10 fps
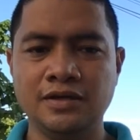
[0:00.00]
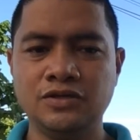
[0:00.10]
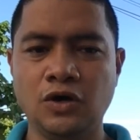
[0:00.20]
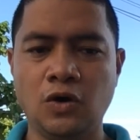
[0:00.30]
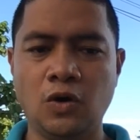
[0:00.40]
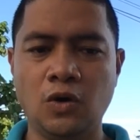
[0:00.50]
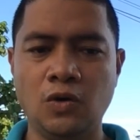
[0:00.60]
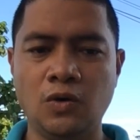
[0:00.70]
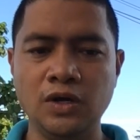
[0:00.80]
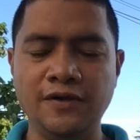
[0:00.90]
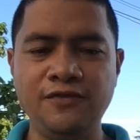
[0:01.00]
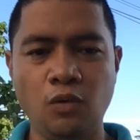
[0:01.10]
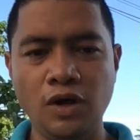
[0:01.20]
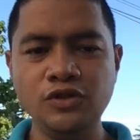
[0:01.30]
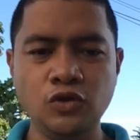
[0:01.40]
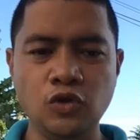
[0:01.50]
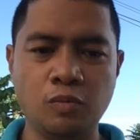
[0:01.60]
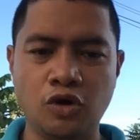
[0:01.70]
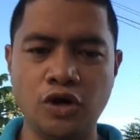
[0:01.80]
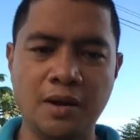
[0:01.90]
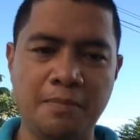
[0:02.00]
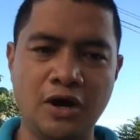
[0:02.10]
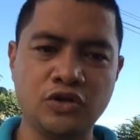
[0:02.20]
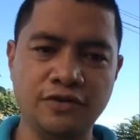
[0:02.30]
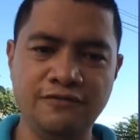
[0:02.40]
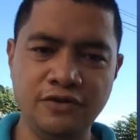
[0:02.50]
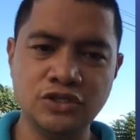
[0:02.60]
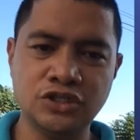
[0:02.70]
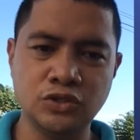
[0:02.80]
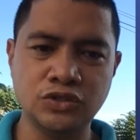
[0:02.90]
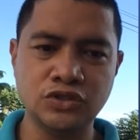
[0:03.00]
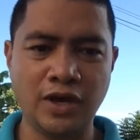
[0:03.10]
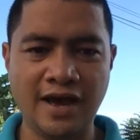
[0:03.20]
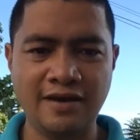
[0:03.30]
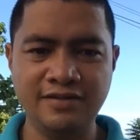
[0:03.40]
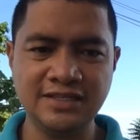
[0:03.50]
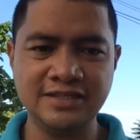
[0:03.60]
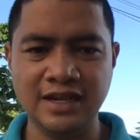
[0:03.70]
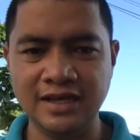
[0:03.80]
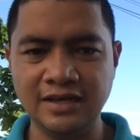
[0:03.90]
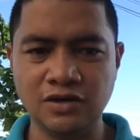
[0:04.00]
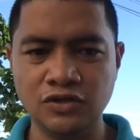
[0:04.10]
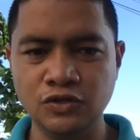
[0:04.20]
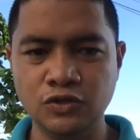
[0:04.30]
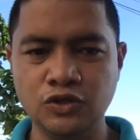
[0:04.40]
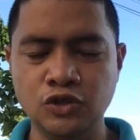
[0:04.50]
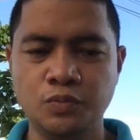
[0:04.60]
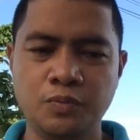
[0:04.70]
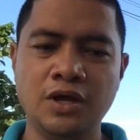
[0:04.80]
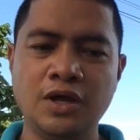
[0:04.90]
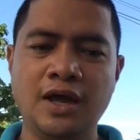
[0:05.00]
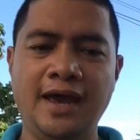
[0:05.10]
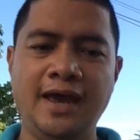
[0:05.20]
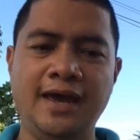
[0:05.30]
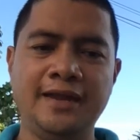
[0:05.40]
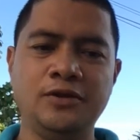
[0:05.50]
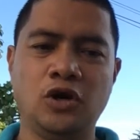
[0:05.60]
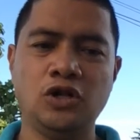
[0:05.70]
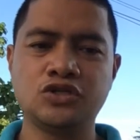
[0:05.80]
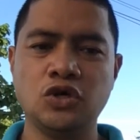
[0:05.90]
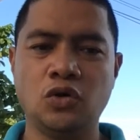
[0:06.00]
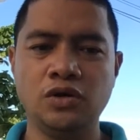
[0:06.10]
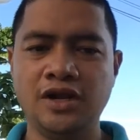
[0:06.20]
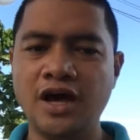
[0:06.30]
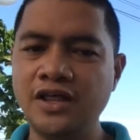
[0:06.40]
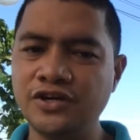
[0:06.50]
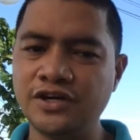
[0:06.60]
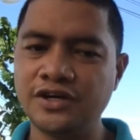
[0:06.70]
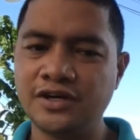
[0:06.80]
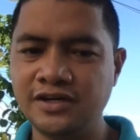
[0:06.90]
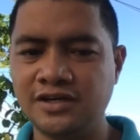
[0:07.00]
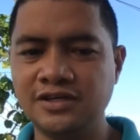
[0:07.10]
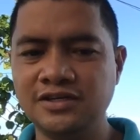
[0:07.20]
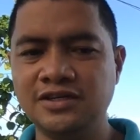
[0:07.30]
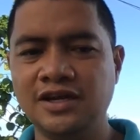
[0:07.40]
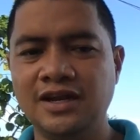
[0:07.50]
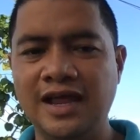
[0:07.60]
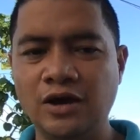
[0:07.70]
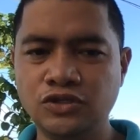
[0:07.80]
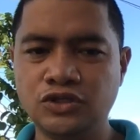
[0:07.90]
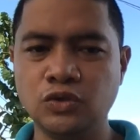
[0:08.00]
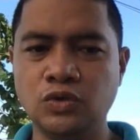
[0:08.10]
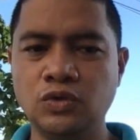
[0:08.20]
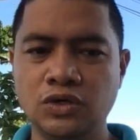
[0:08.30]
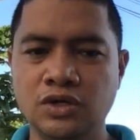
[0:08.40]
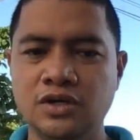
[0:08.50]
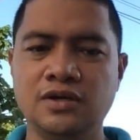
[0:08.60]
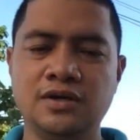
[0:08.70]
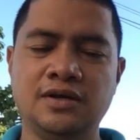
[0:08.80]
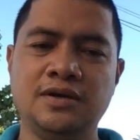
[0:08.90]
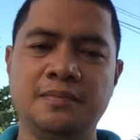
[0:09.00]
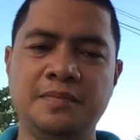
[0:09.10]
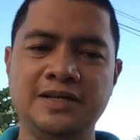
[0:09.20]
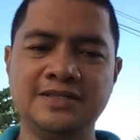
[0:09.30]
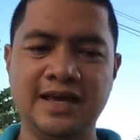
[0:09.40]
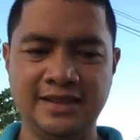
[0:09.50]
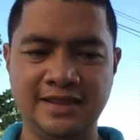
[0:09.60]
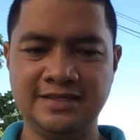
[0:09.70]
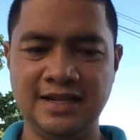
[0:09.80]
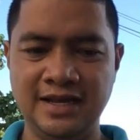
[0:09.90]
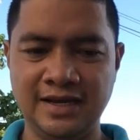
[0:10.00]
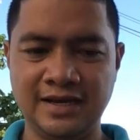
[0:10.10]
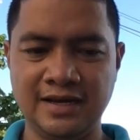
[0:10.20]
So, if you want to know more about Confucius, you have this link on YouTube and also on another, no, Lao Tzu. Please get this link.